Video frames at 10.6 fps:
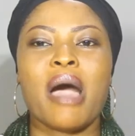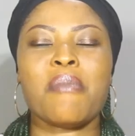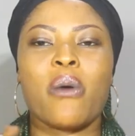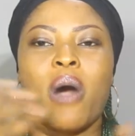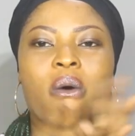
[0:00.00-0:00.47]

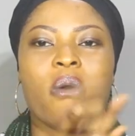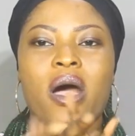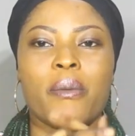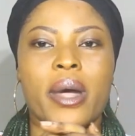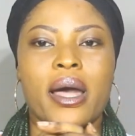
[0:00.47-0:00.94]
Mama
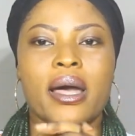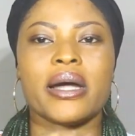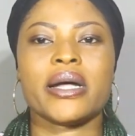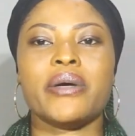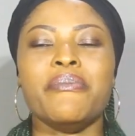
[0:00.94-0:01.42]
Wakwaba,
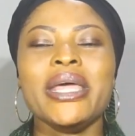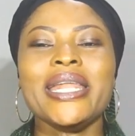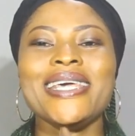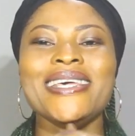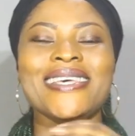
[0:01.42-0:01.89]

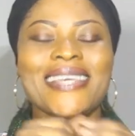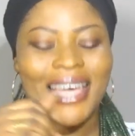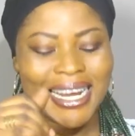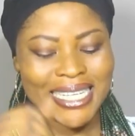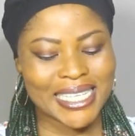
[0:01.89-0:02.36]
maybe
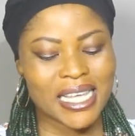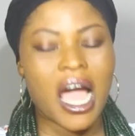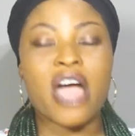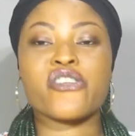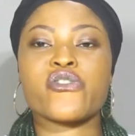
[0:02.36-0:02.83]
Eddie
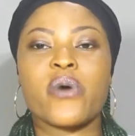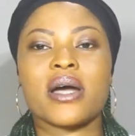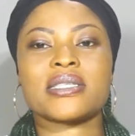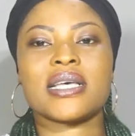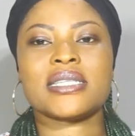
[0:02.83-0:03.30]

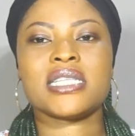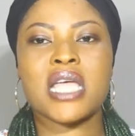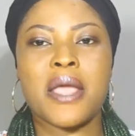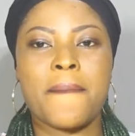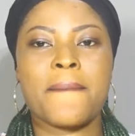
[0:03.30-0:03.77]
Adjoa
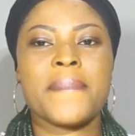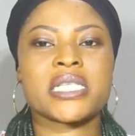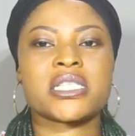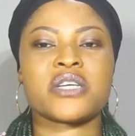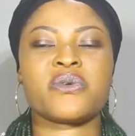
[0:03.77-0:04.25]
searching
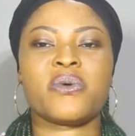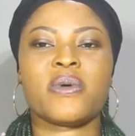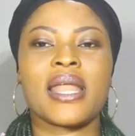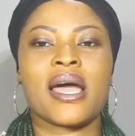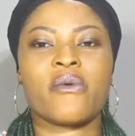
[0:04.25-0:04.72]
Mesrel.
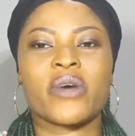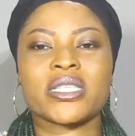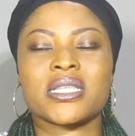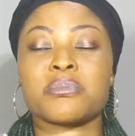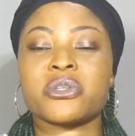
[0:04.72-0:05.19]
Now, what
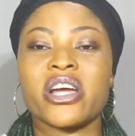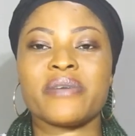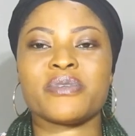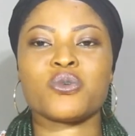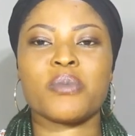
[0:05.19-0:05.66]

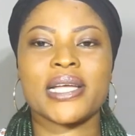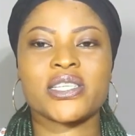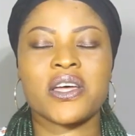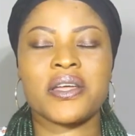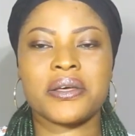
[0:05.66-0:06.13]
subscribe to my
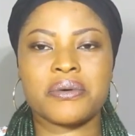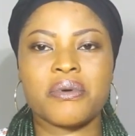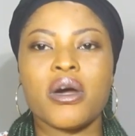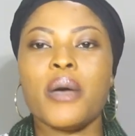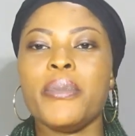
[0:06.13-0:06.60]
channel?
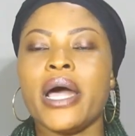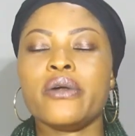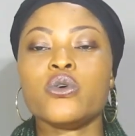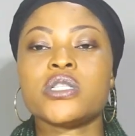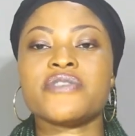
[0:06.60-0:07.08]
Me a
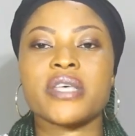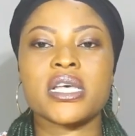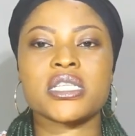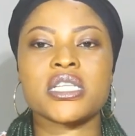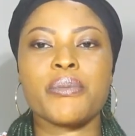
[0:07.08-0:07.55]

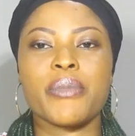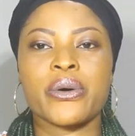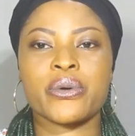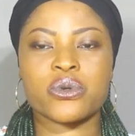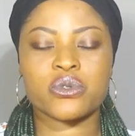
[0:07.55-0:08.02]
notification
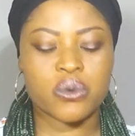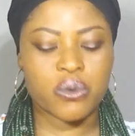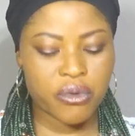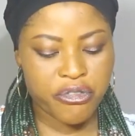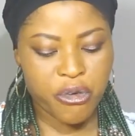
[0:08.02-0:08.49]
bell on
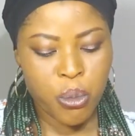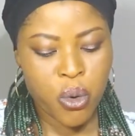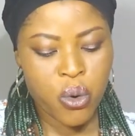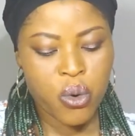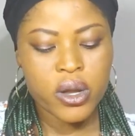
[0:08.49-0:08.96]
so for
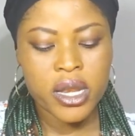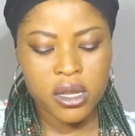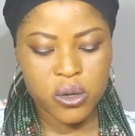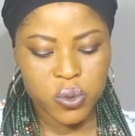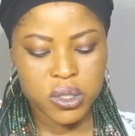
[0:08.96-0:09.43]
more
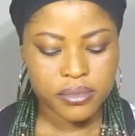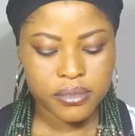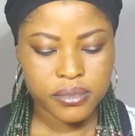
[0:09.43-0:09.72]
news.